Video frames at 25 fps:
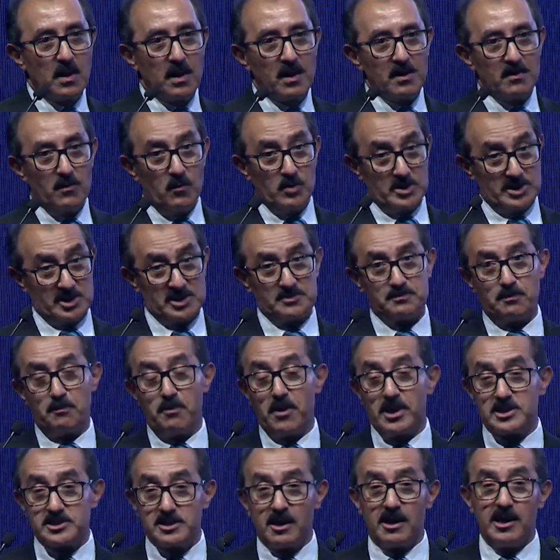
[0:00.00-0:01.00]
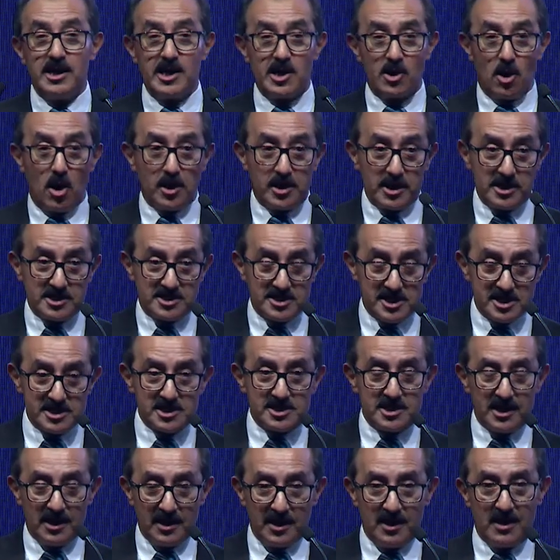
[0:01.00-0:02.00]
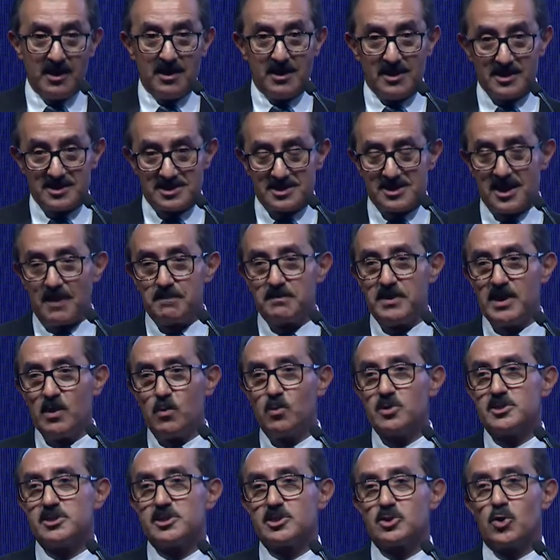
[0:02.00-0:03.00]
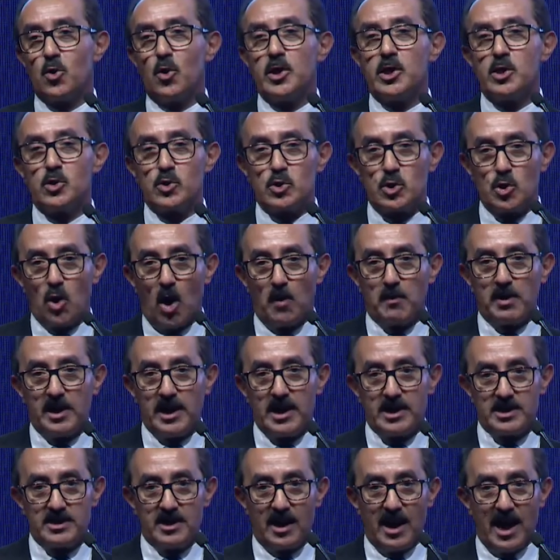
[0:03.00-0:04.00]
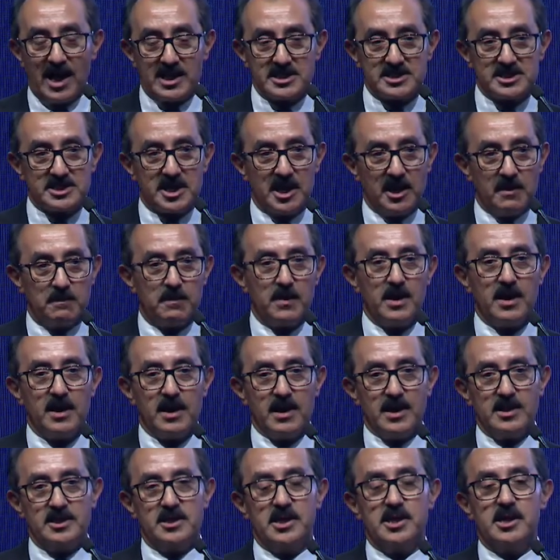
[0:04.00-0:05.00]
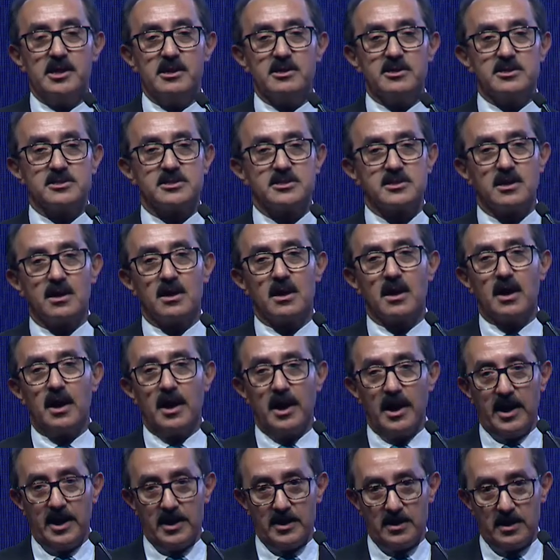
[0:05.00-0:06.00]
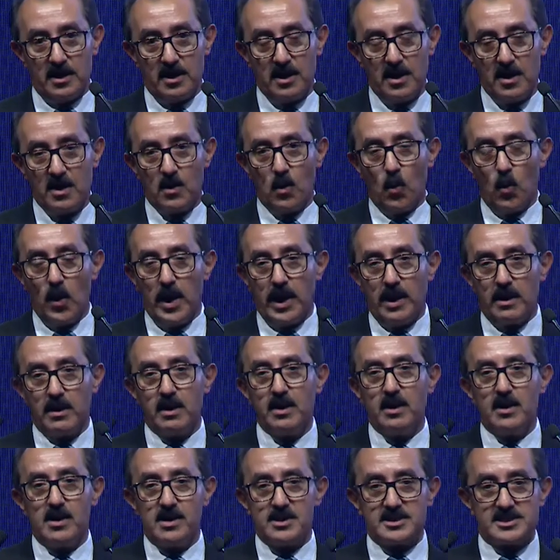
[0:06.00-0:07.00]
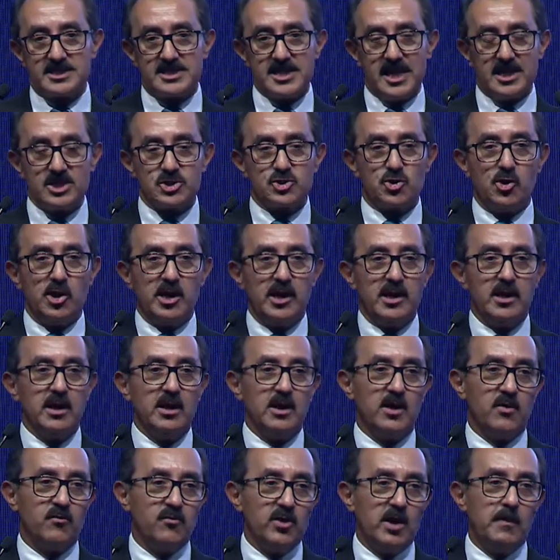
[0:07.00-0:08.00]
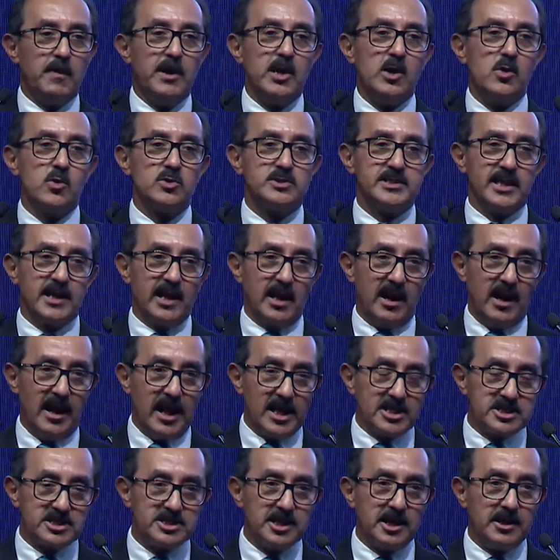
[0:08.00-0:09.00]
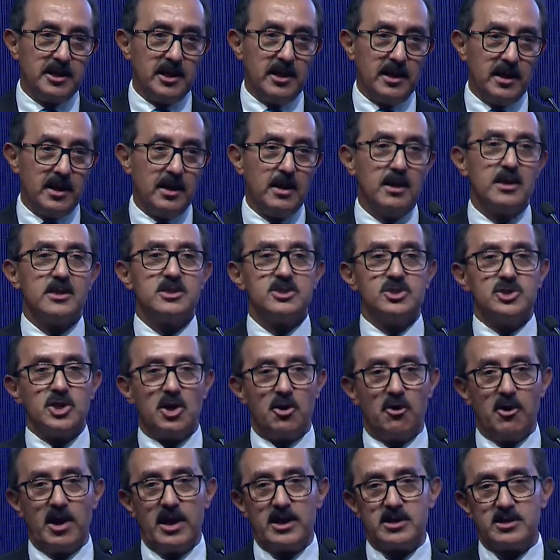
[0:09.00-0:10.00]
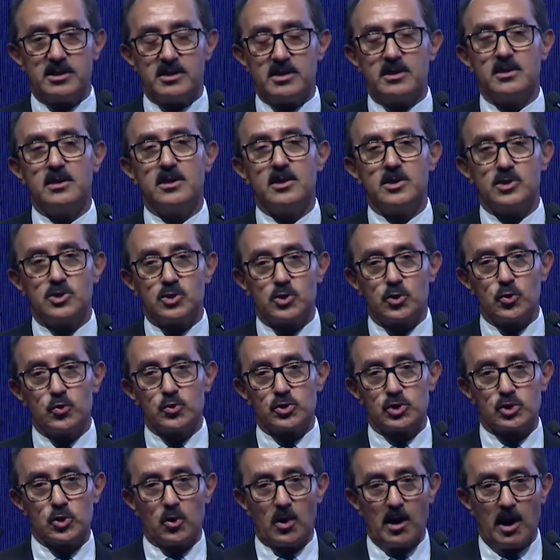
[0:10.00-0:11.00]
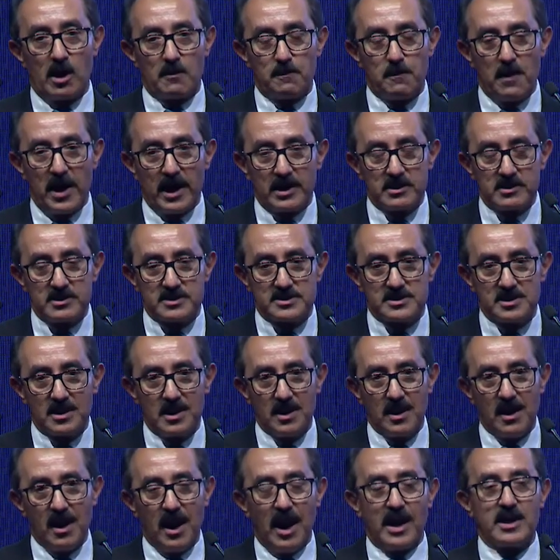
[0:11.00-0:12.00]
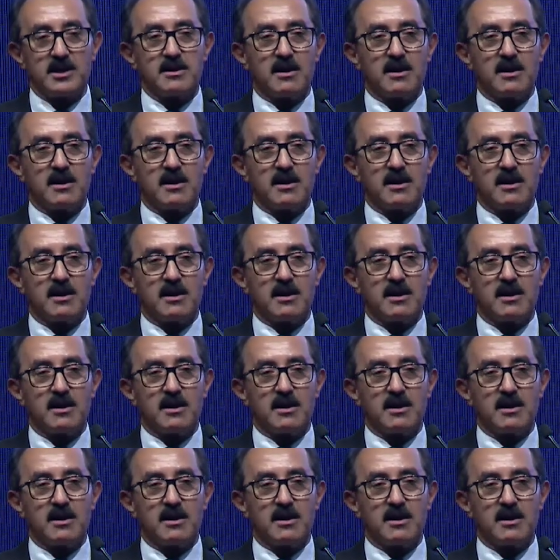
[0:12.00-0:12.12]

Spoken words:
which is presently not existing, is something which is going to dominate the landscape in the years ahead, where essentially we'll be using electricity generated through solar panels and